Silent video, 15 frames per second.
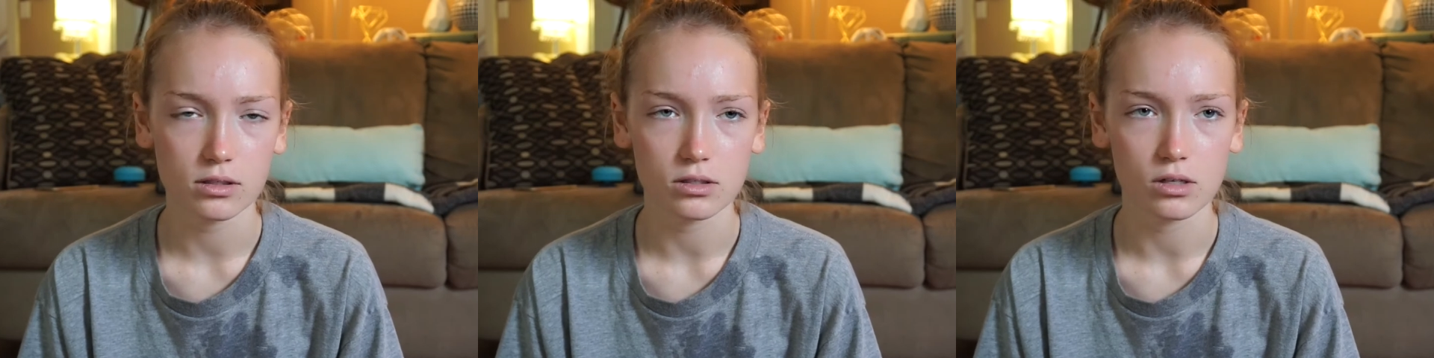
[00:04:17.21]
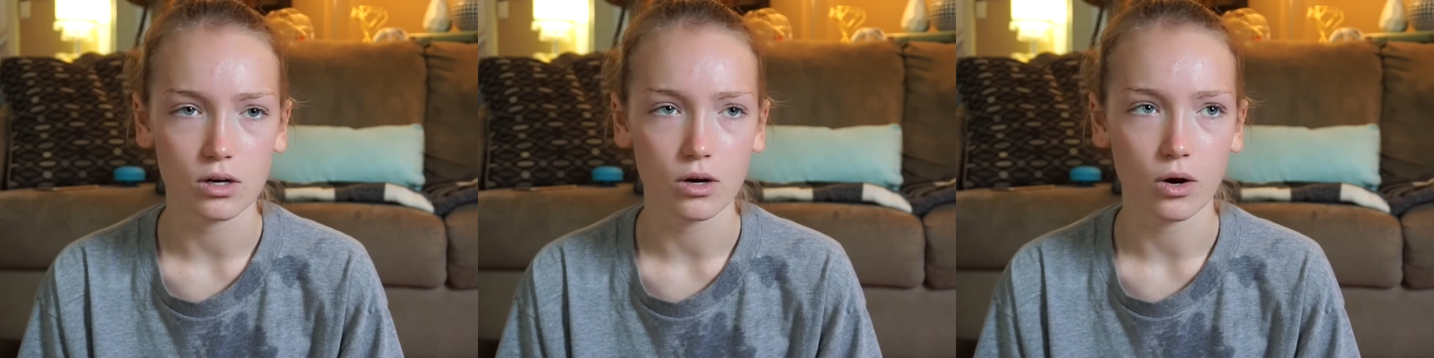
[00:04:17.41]

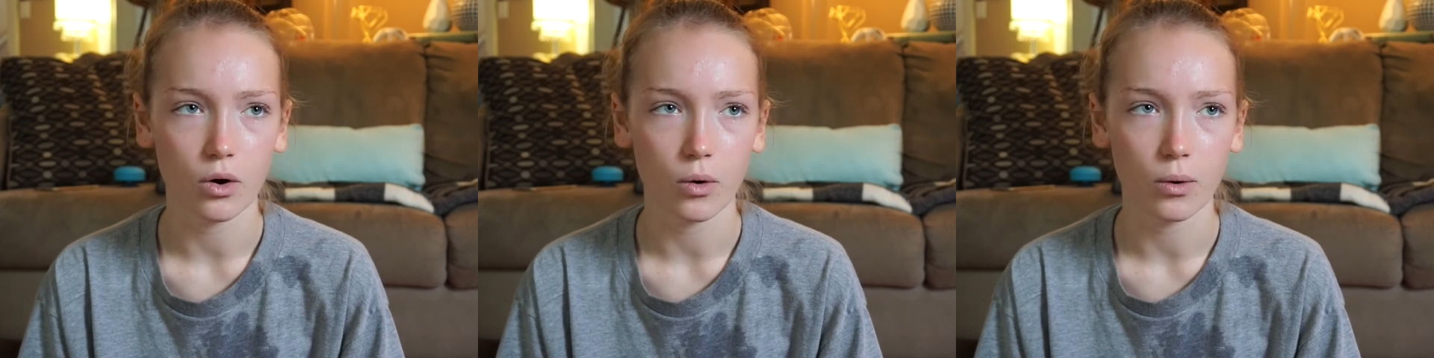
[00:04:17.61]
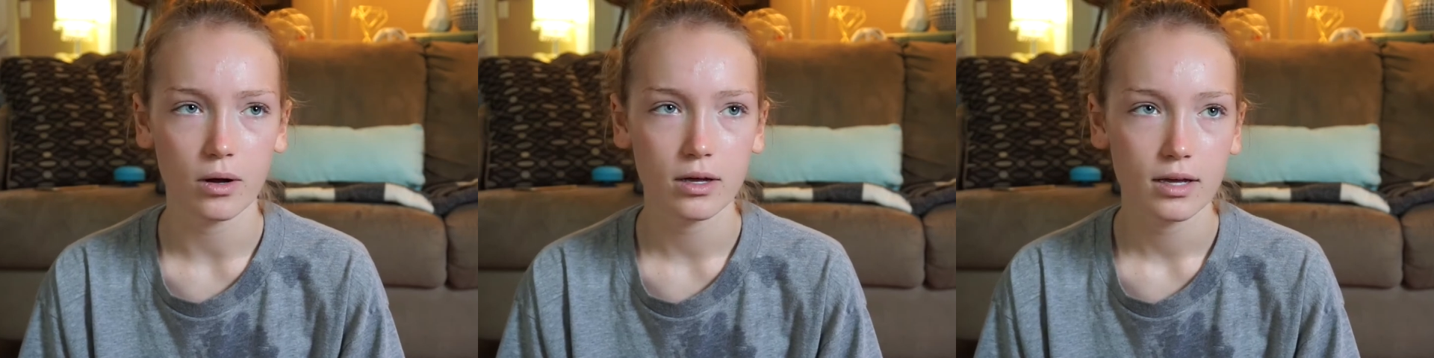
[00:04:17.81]

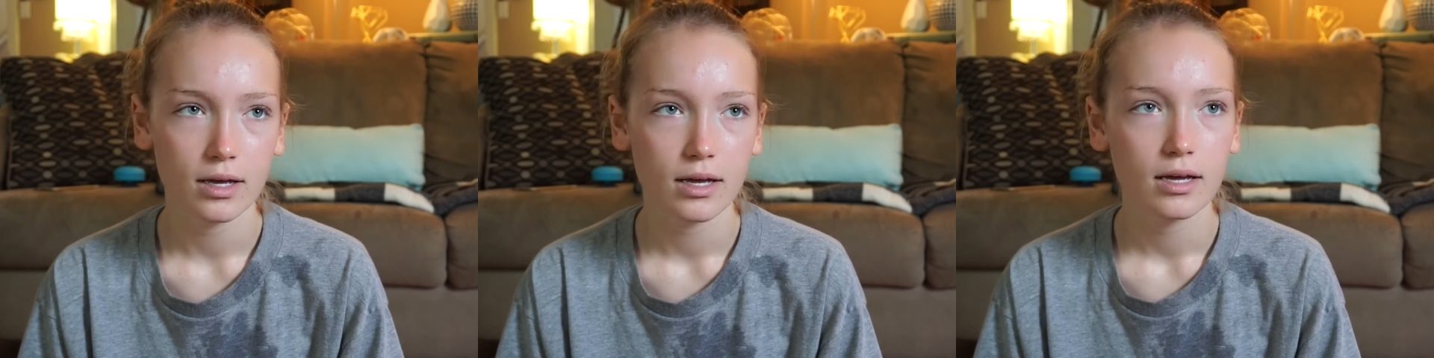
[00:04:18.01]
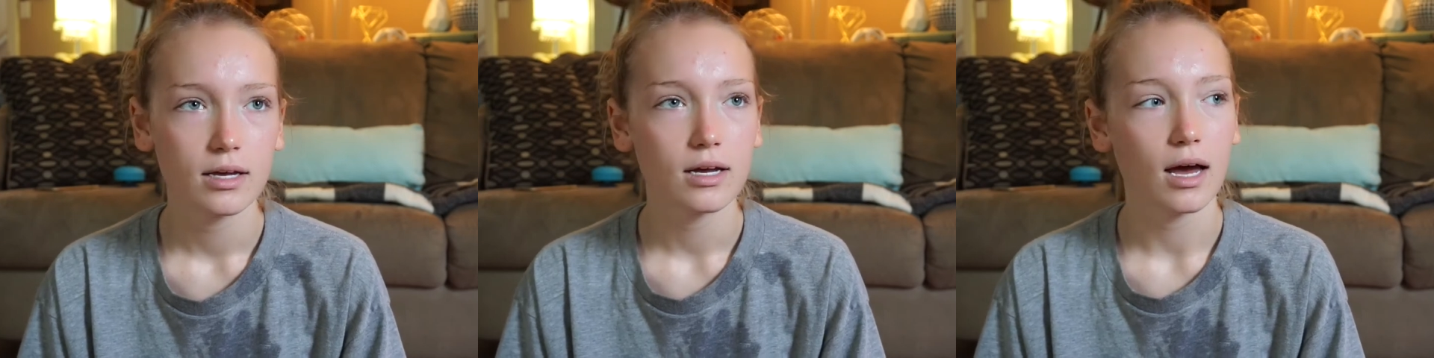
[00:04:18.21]
So
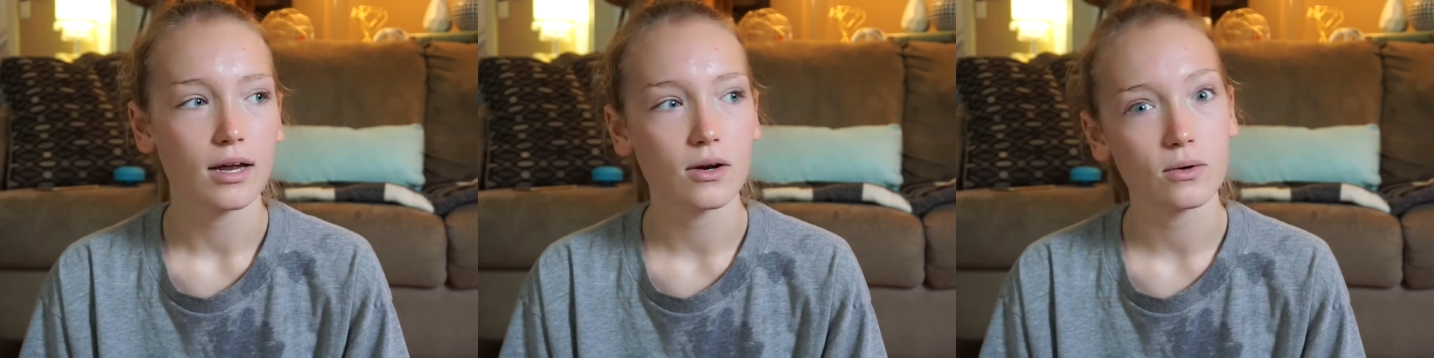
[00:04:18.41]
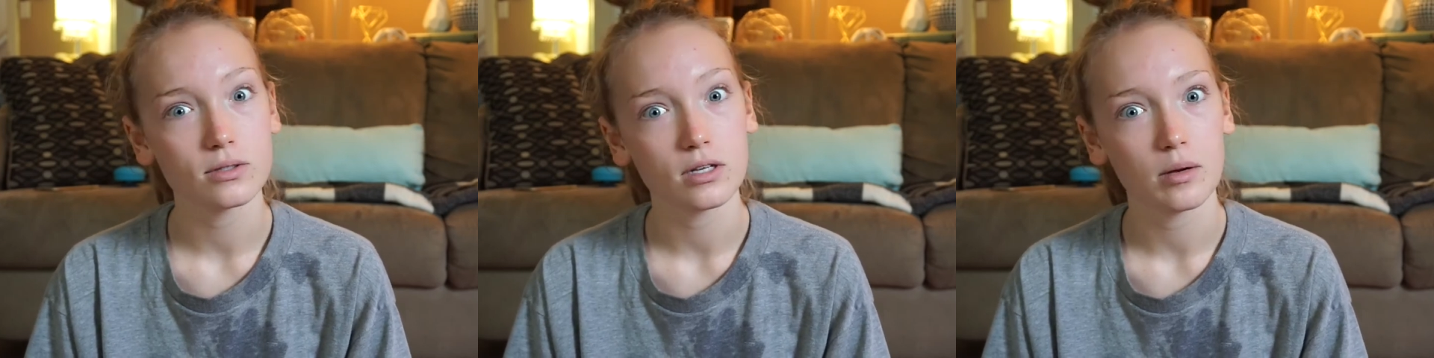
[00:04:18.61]
I
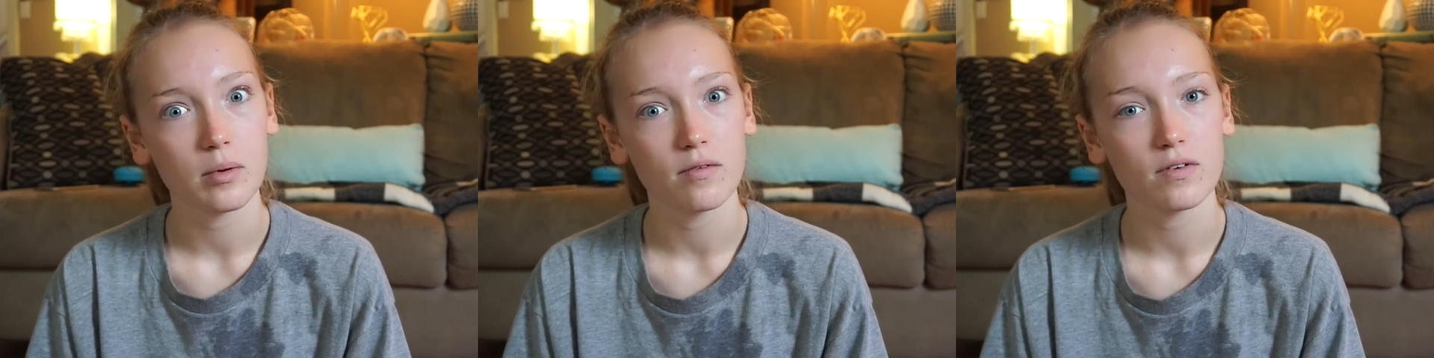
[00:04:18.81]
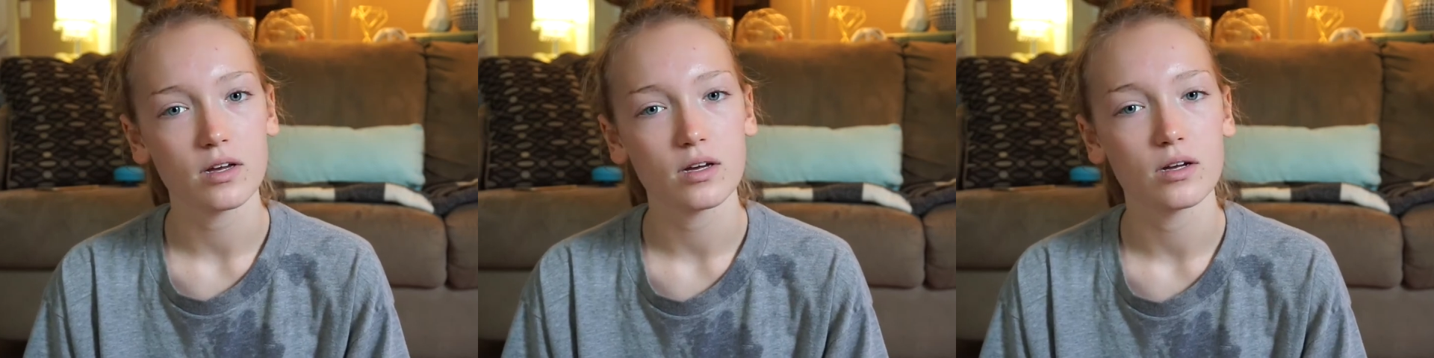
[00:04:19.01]
know some
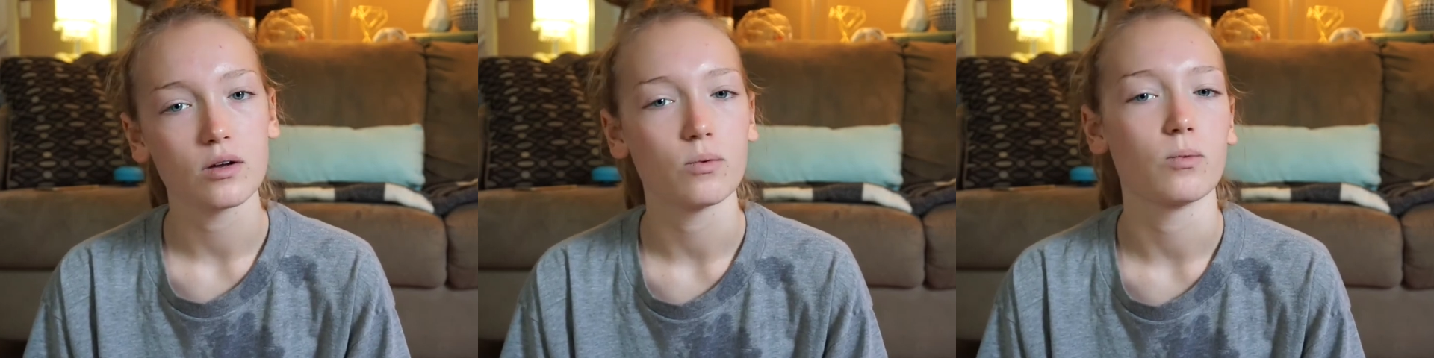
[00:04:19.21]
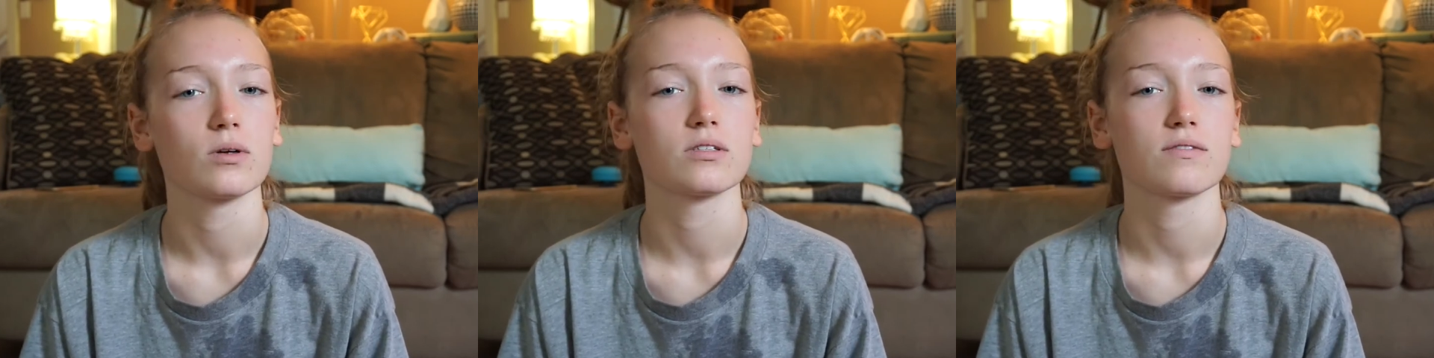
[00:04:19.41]
of it
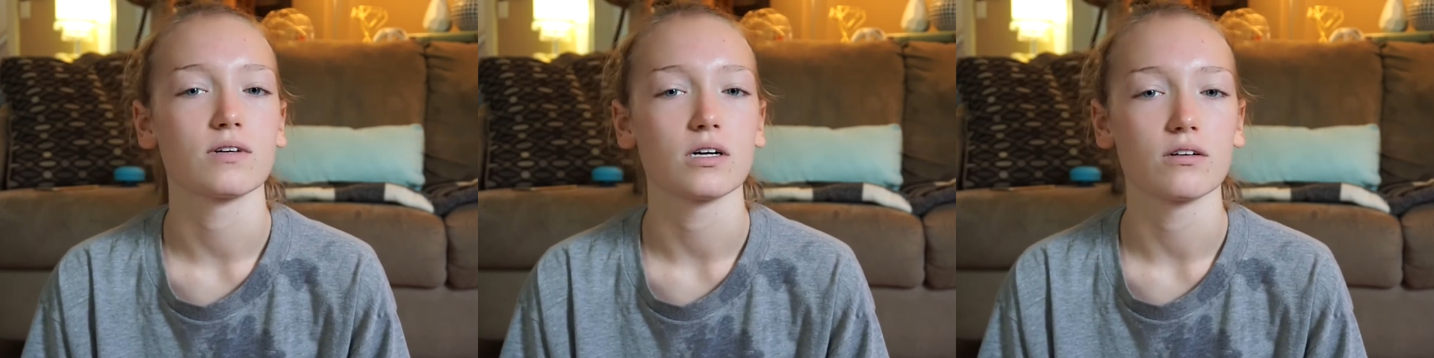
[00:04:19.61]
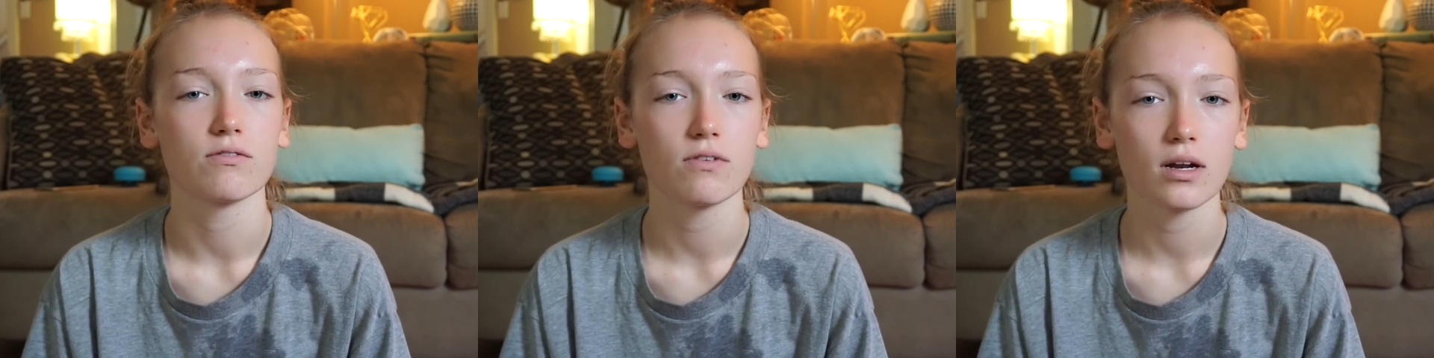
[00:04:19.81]
wasn't
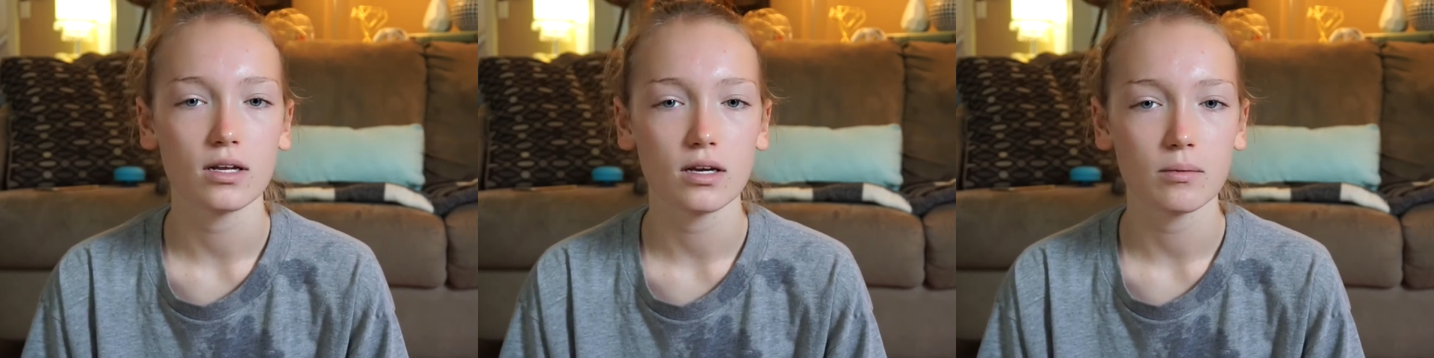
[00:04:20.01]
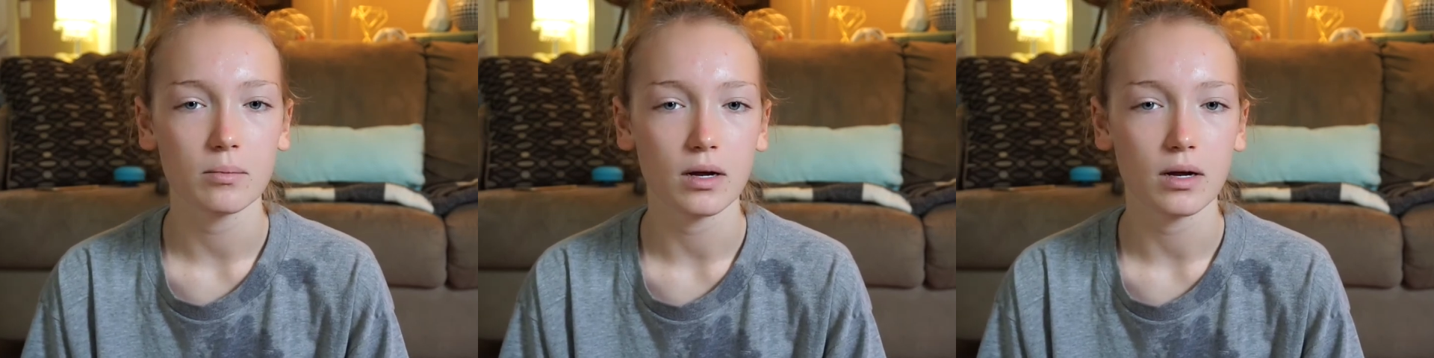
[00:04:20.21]
very funny,